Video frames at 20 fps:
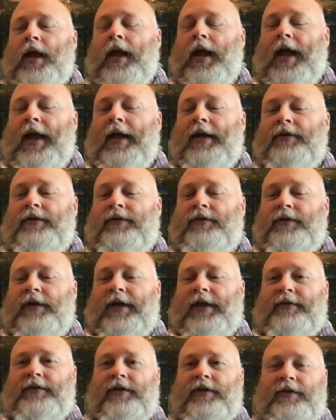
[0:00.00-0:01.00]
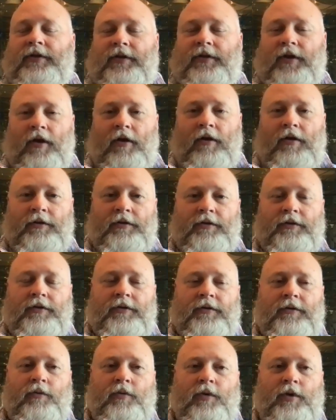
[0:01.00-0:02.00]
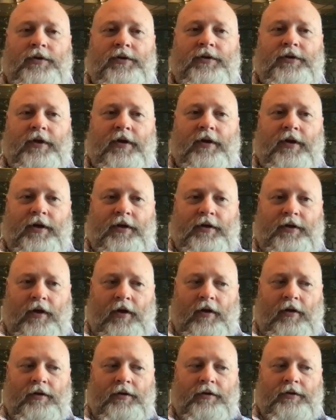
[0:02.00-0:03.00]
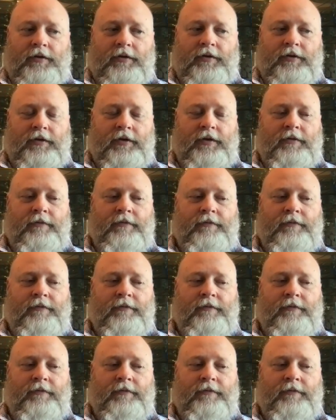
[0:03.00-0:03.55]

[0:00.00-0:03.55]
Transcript: As adults, once they're adults,